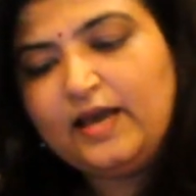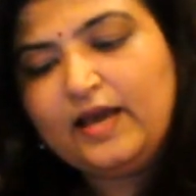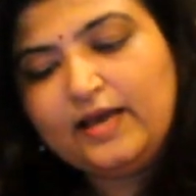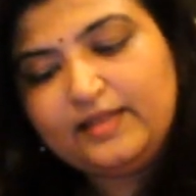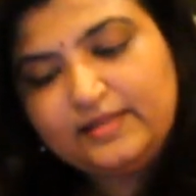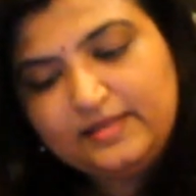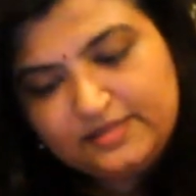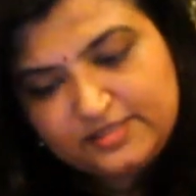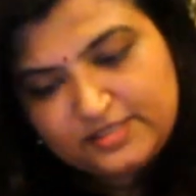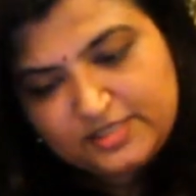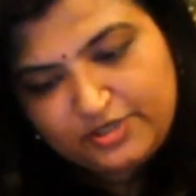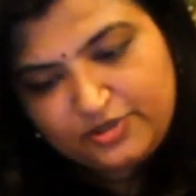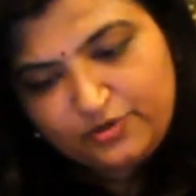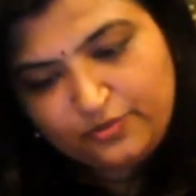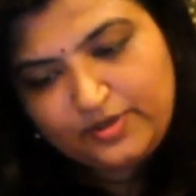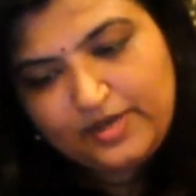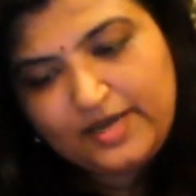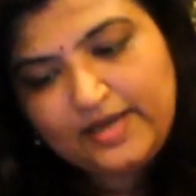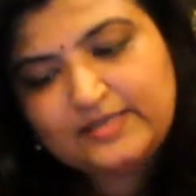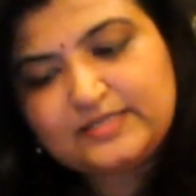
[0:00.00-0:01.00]
and the
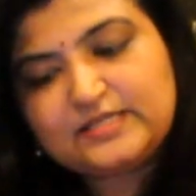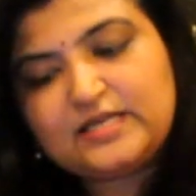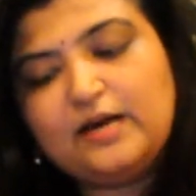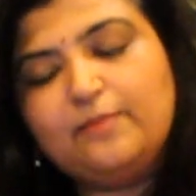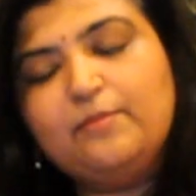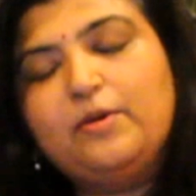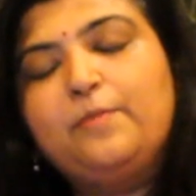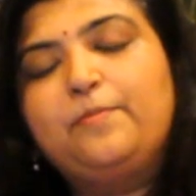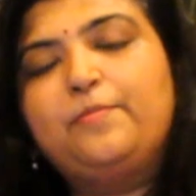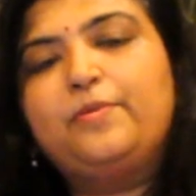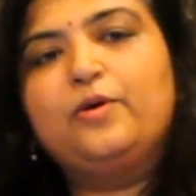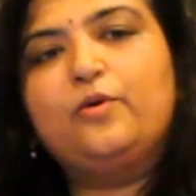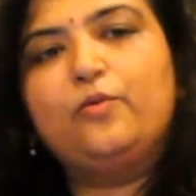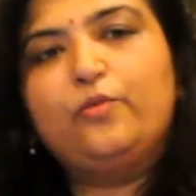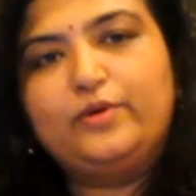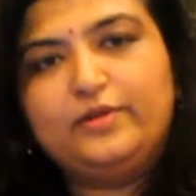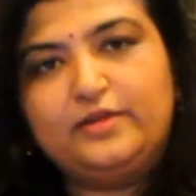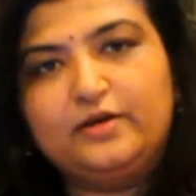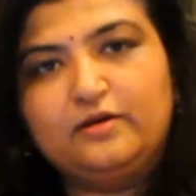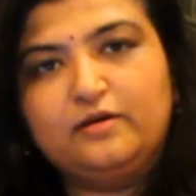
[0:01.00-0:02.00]
Institute has come up
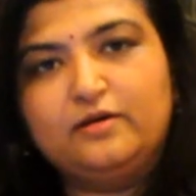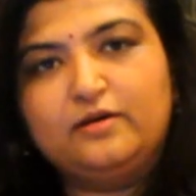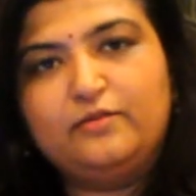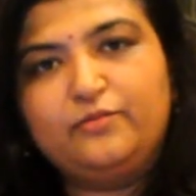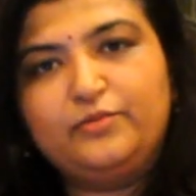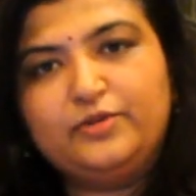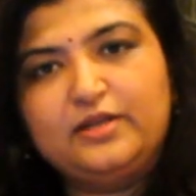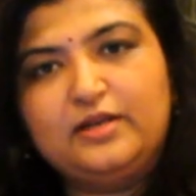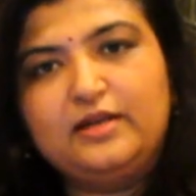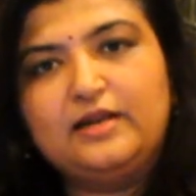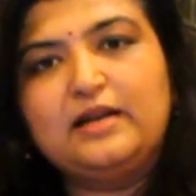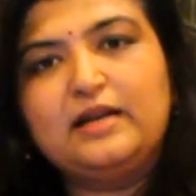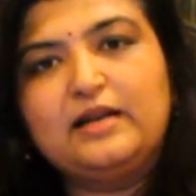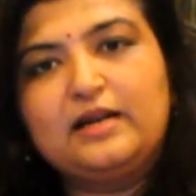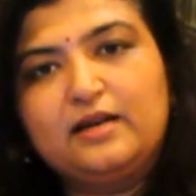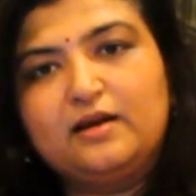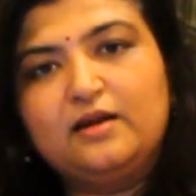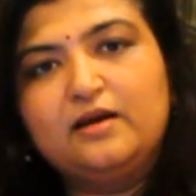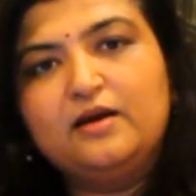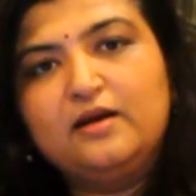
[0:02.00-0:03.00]
with a
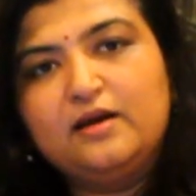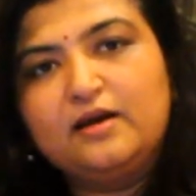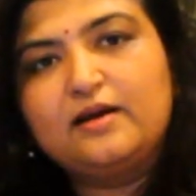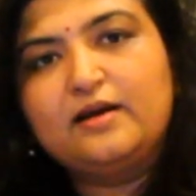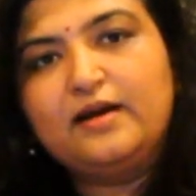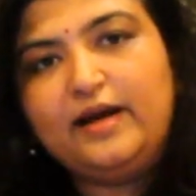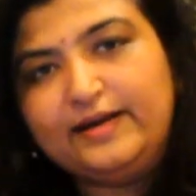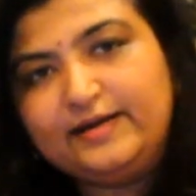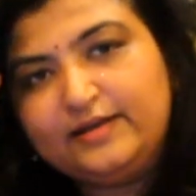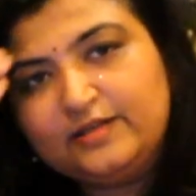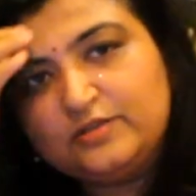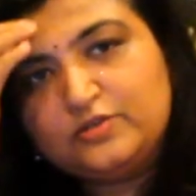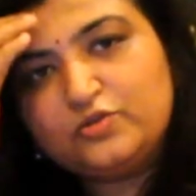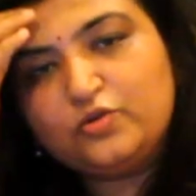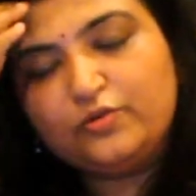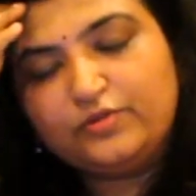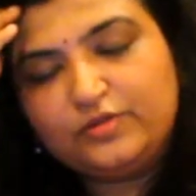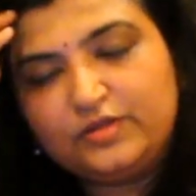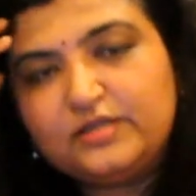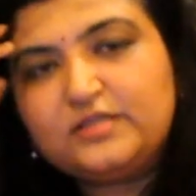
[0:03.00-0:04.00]
little guidance
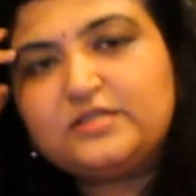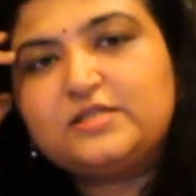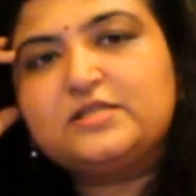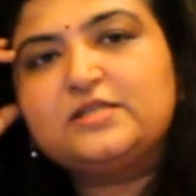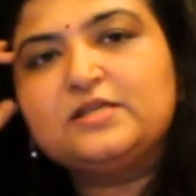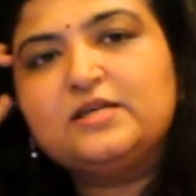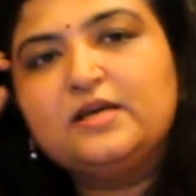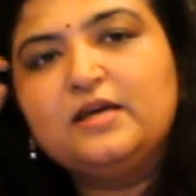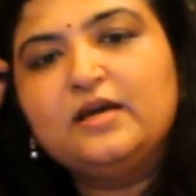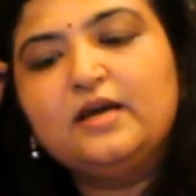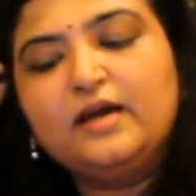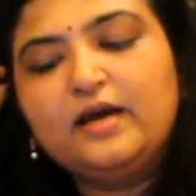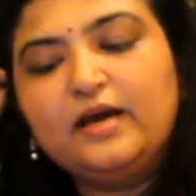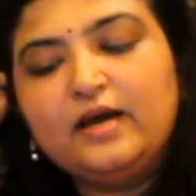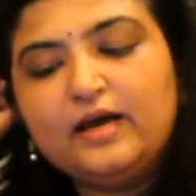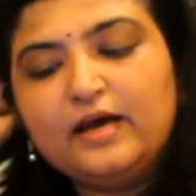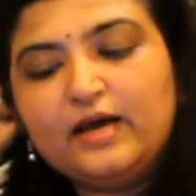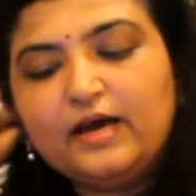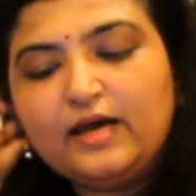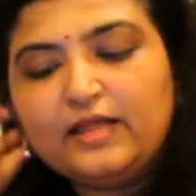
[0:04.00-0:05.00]
on this.
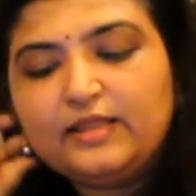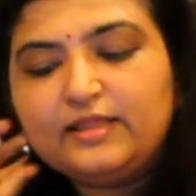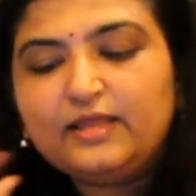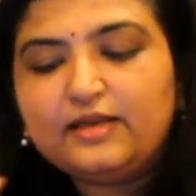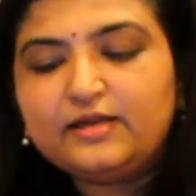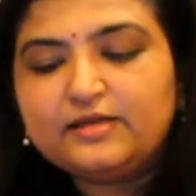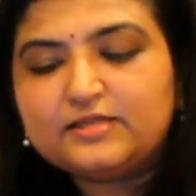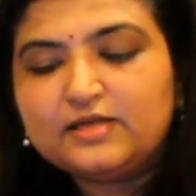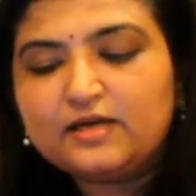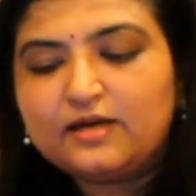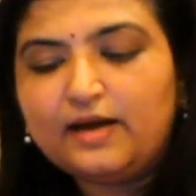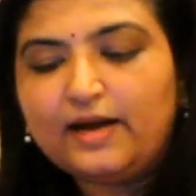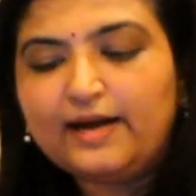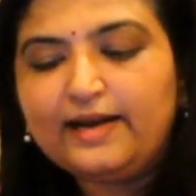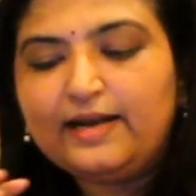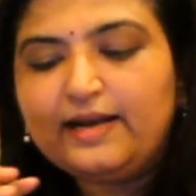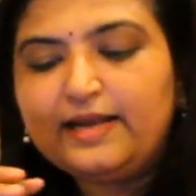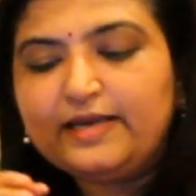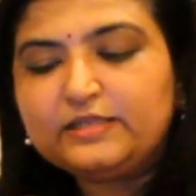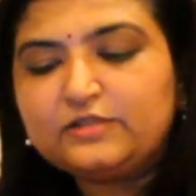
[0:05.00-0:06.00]
There is a
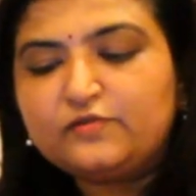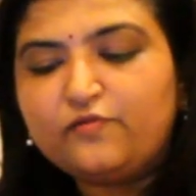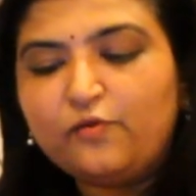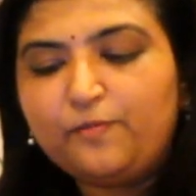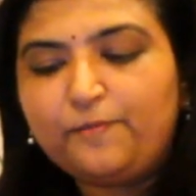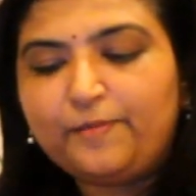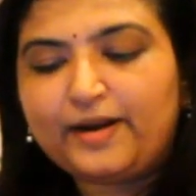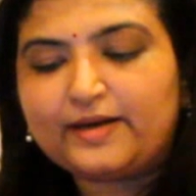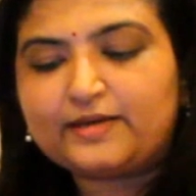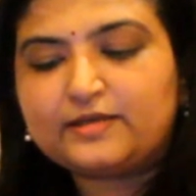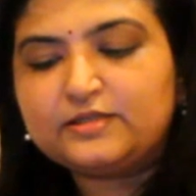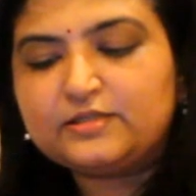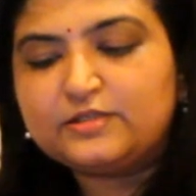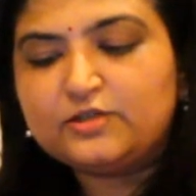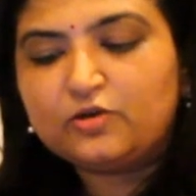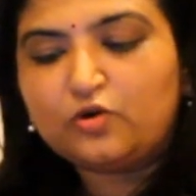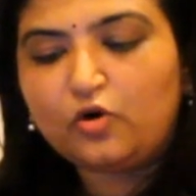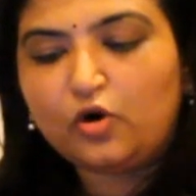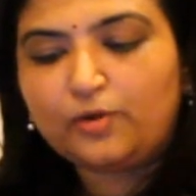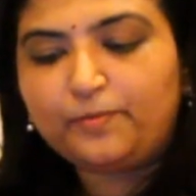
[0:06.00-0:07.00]
guidelines for practice
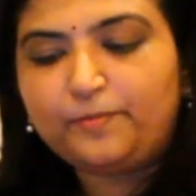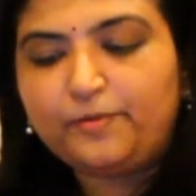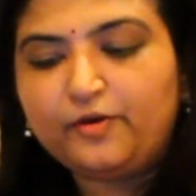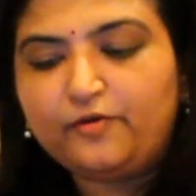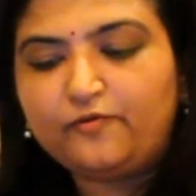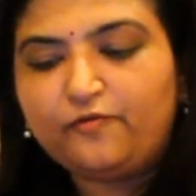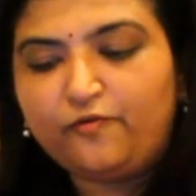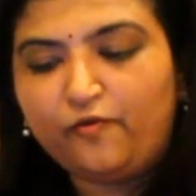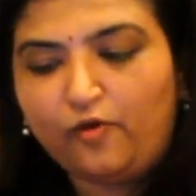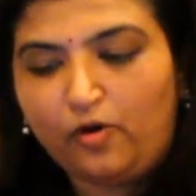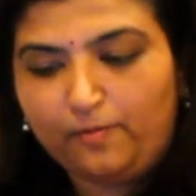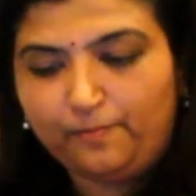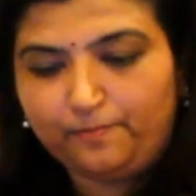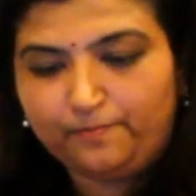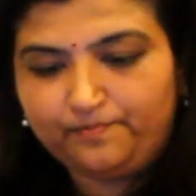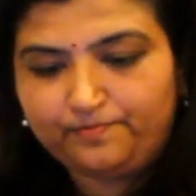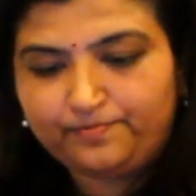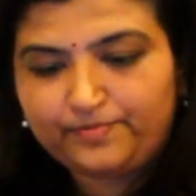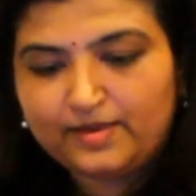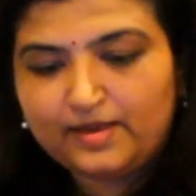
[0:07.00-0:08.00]
in corporate
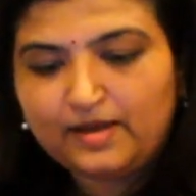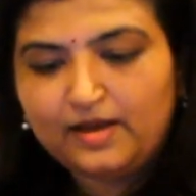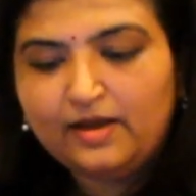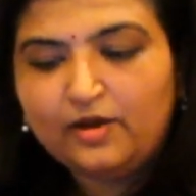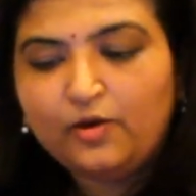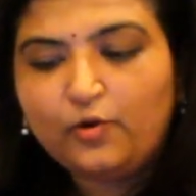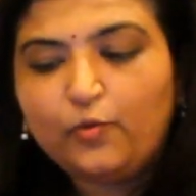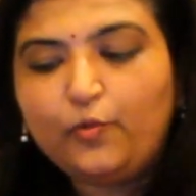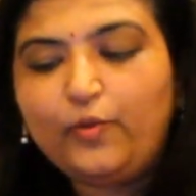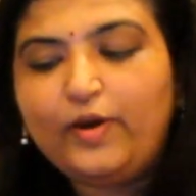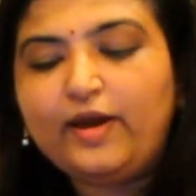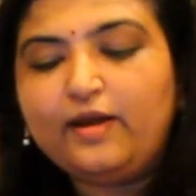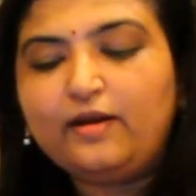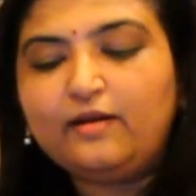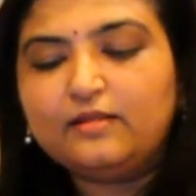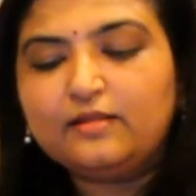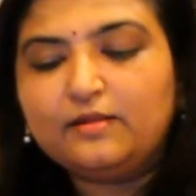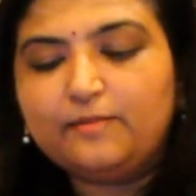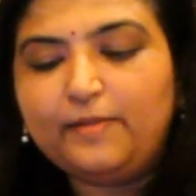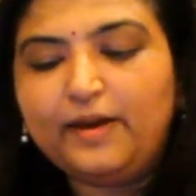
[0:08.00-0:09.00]
form
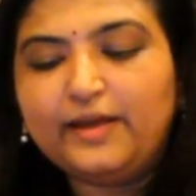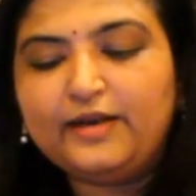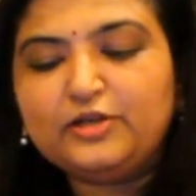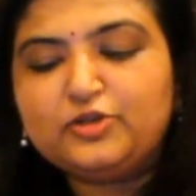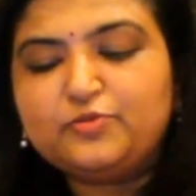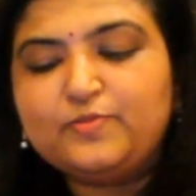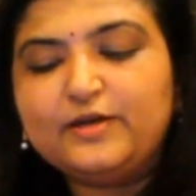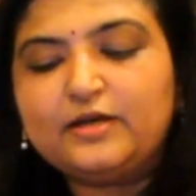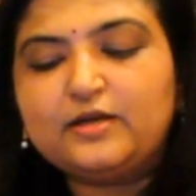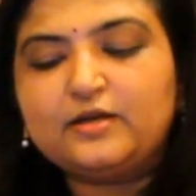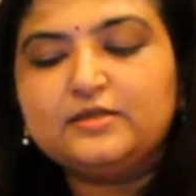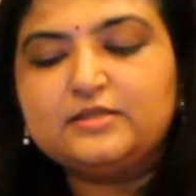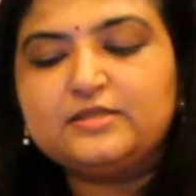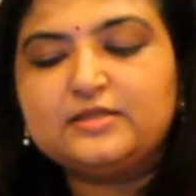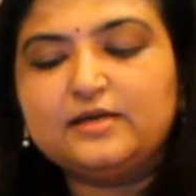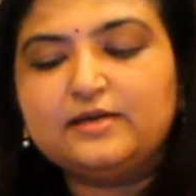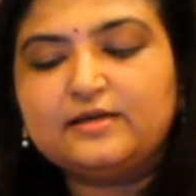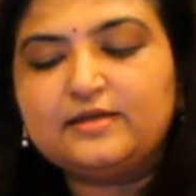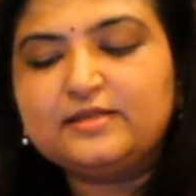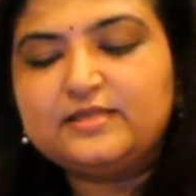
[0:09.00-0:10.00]
where management
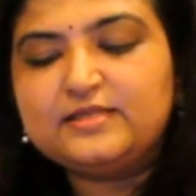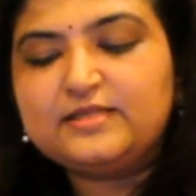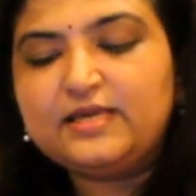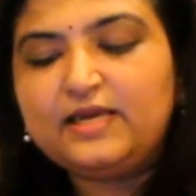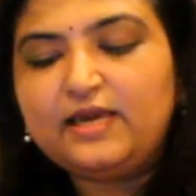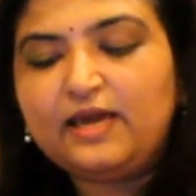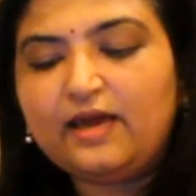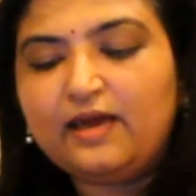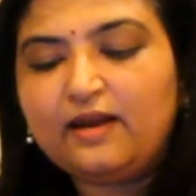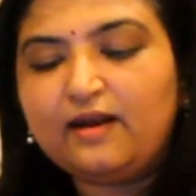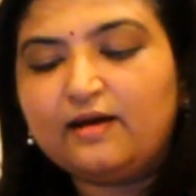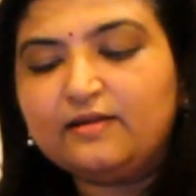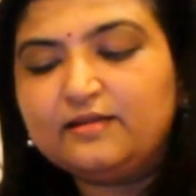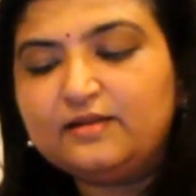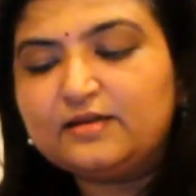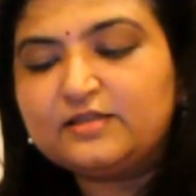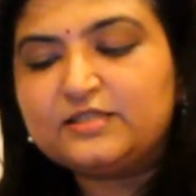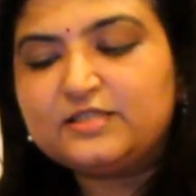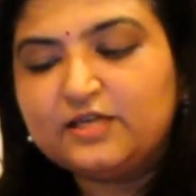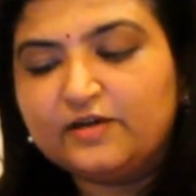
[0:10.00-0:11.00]
consultancy and
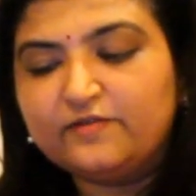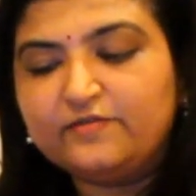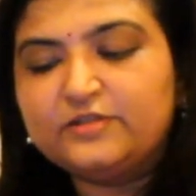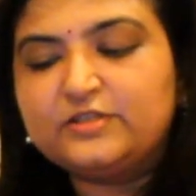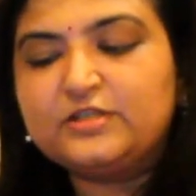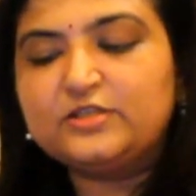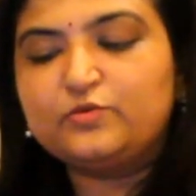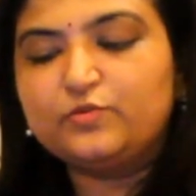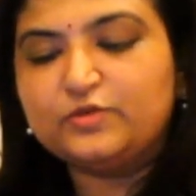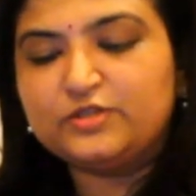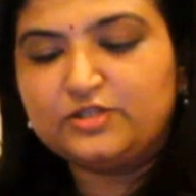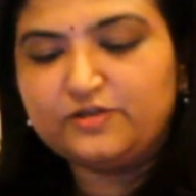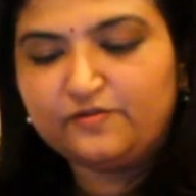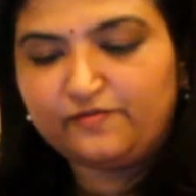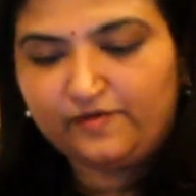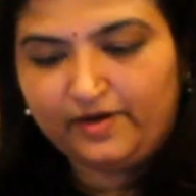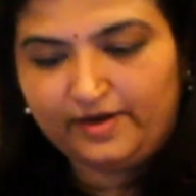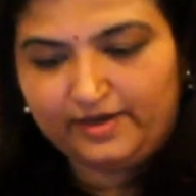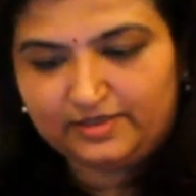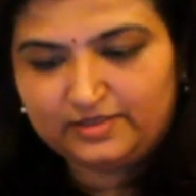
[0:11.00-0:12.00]
other services was
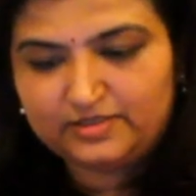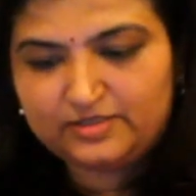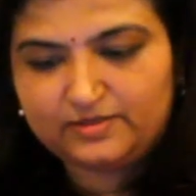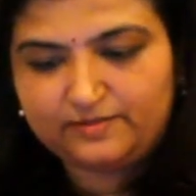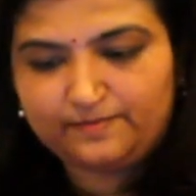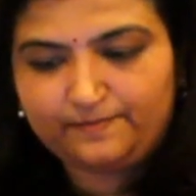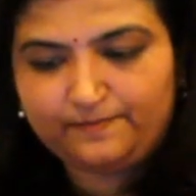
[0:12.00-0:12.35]
defined.